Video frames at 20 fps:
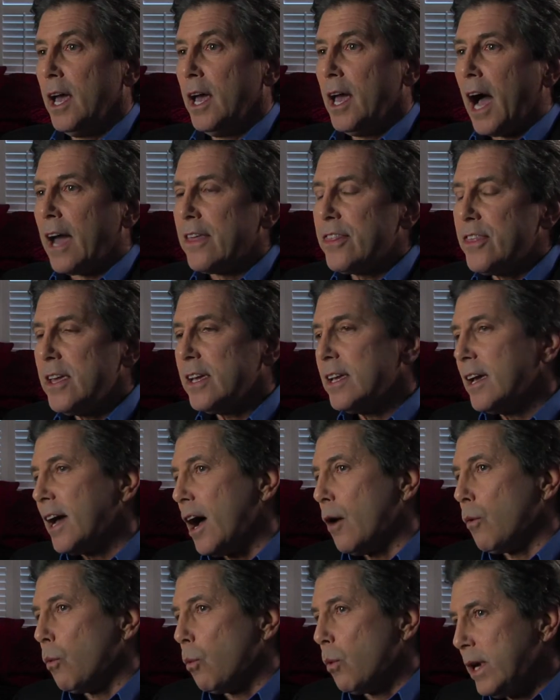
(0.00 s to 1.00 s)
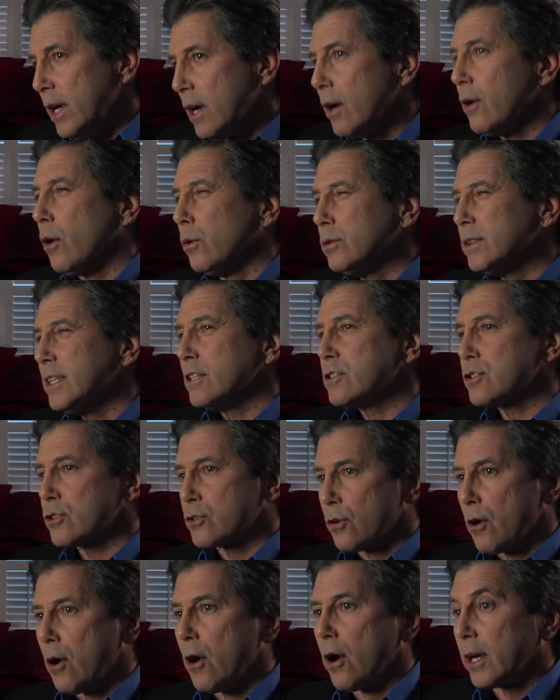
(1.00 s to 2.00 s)
I think we are only as
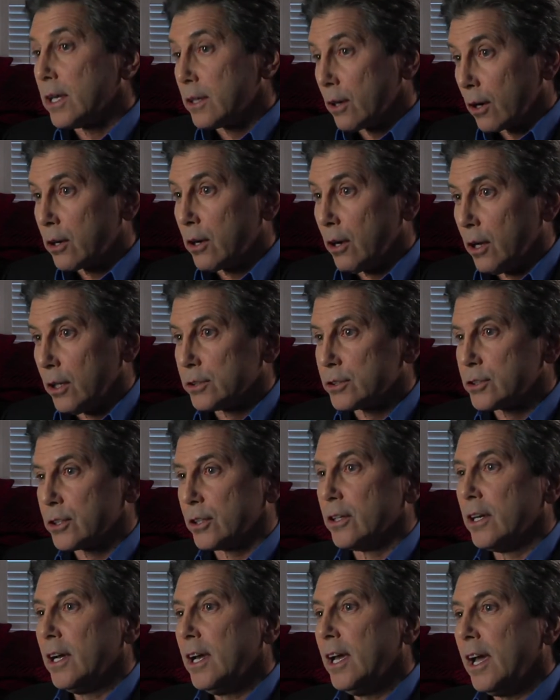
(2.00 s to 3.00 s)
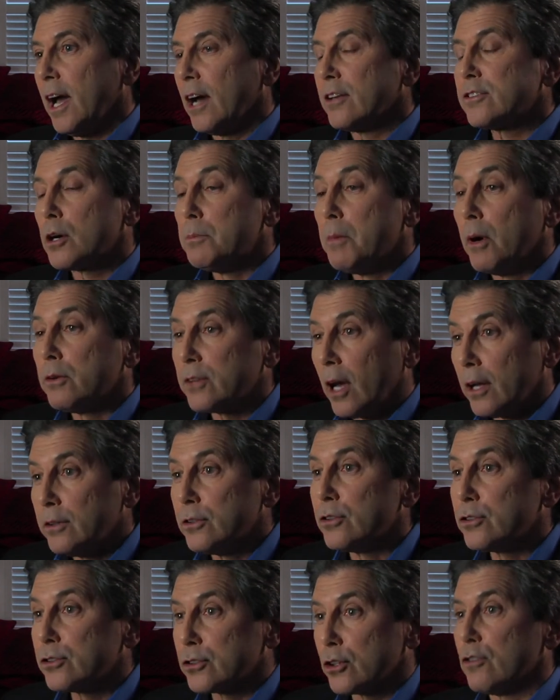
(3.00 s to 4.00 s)
strong in our culture as our most
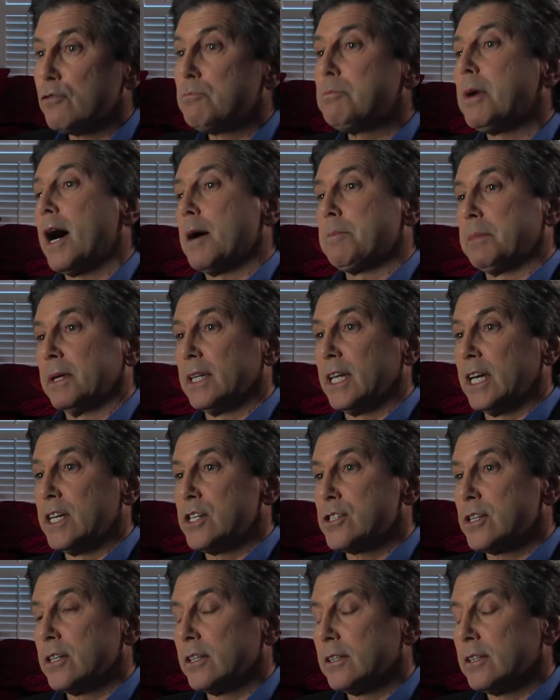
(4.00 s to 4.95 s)
underserved population,